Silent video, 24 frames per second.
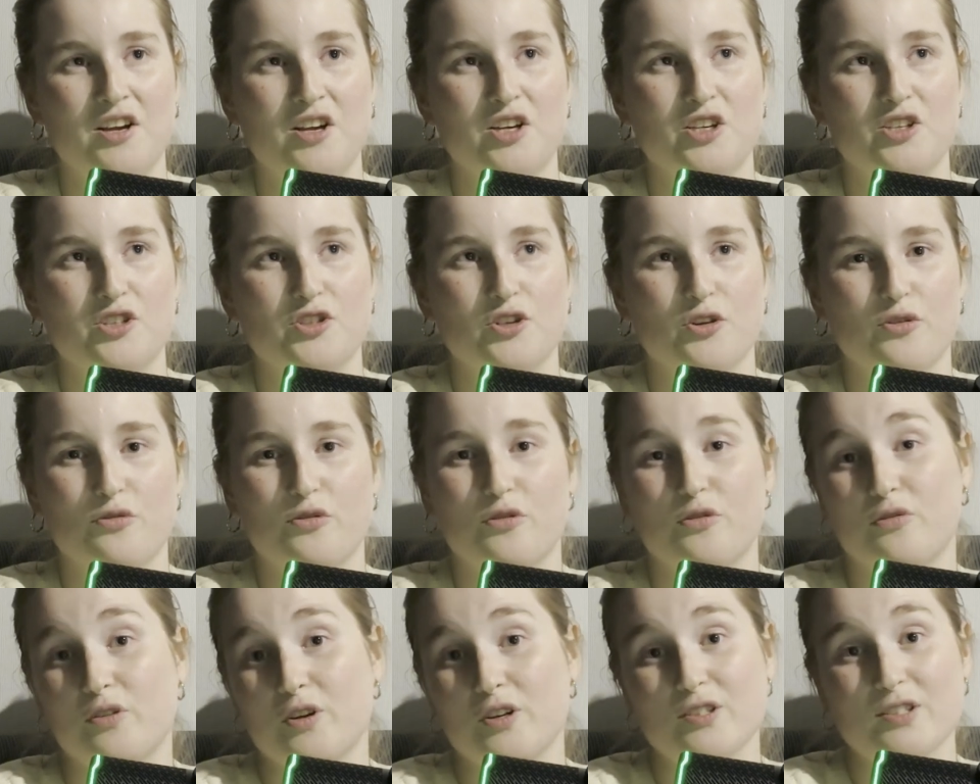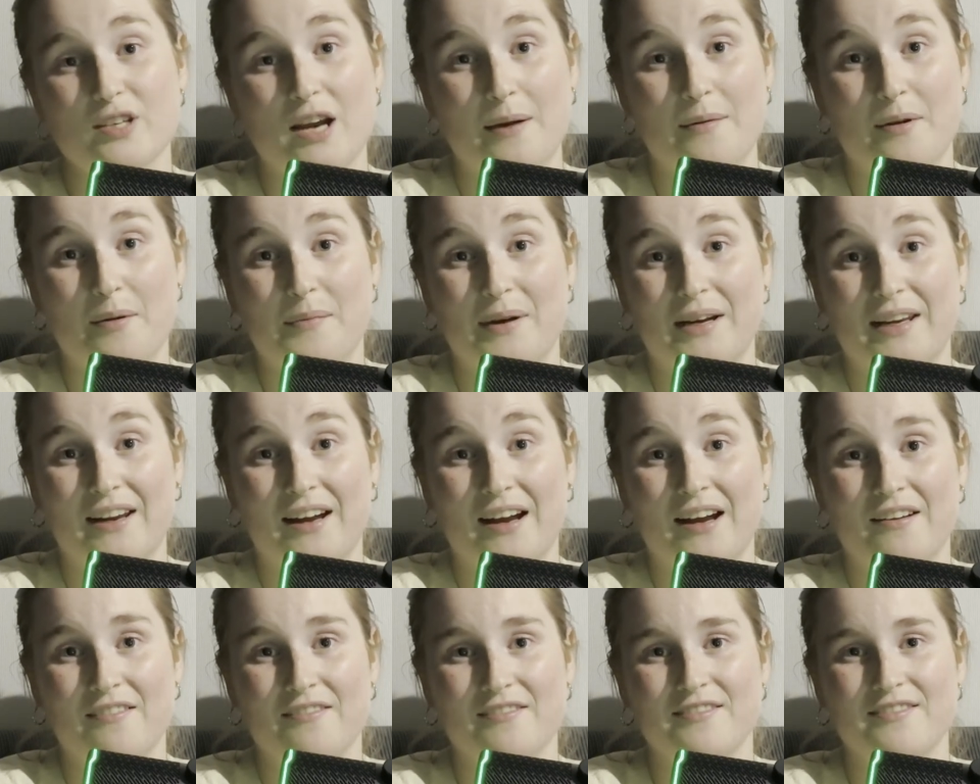So for the first time in my
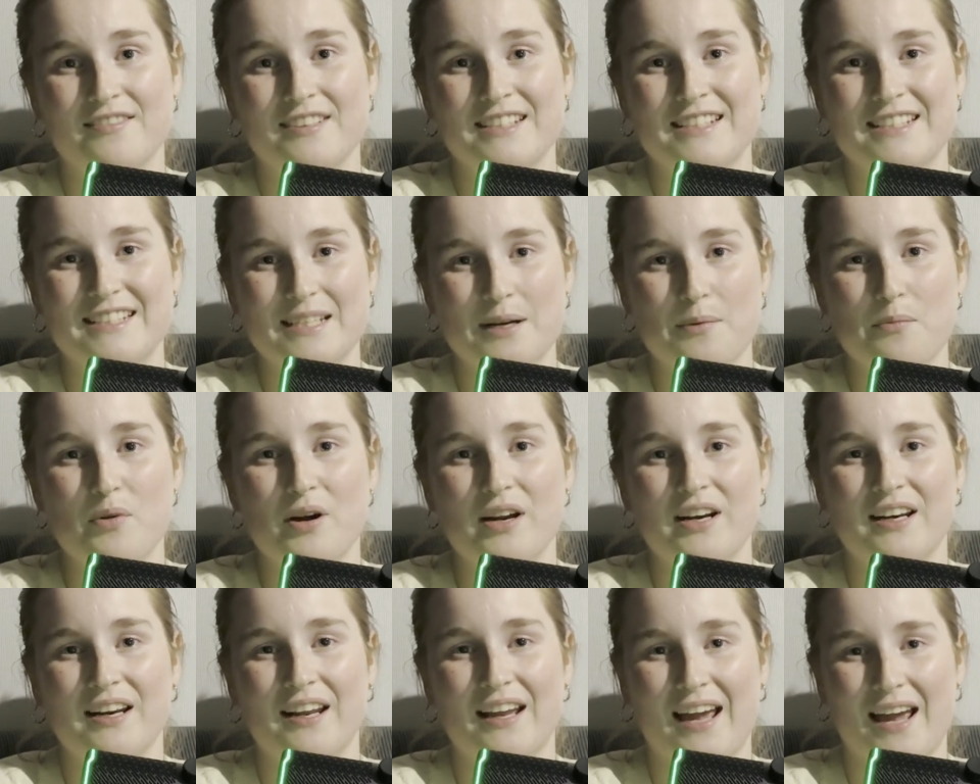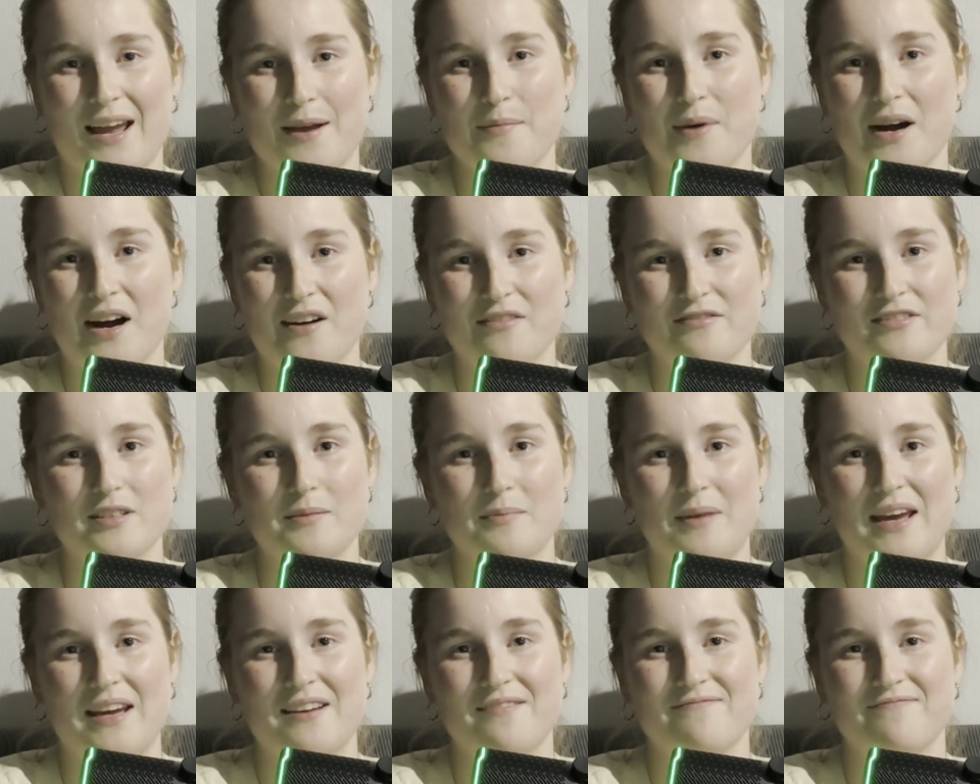life, someone came after
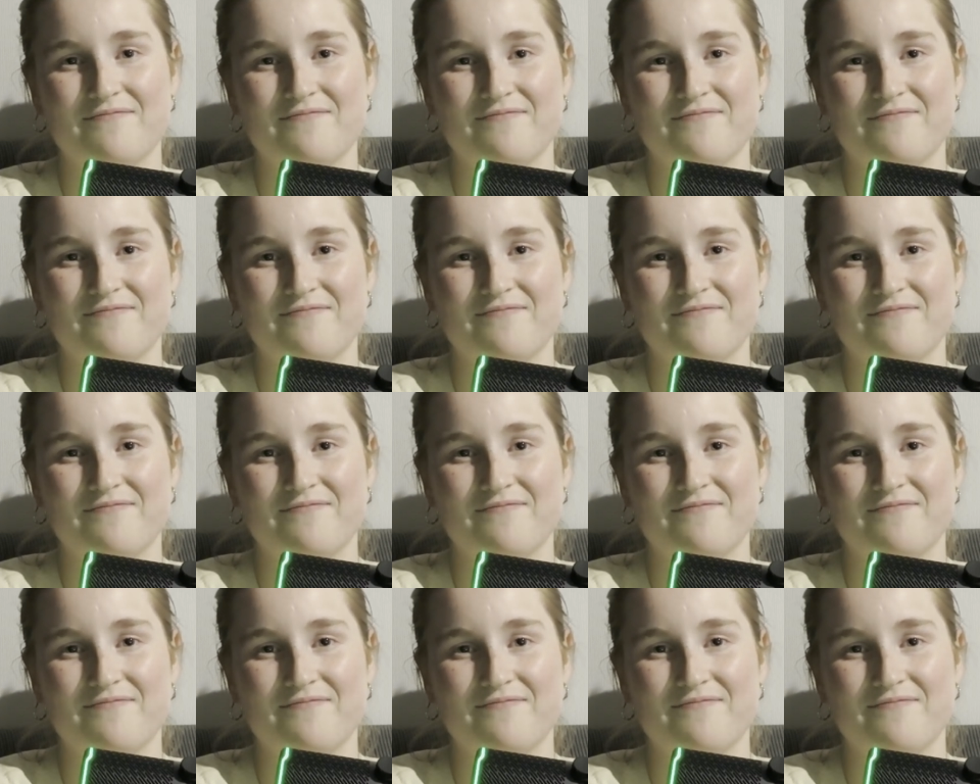me.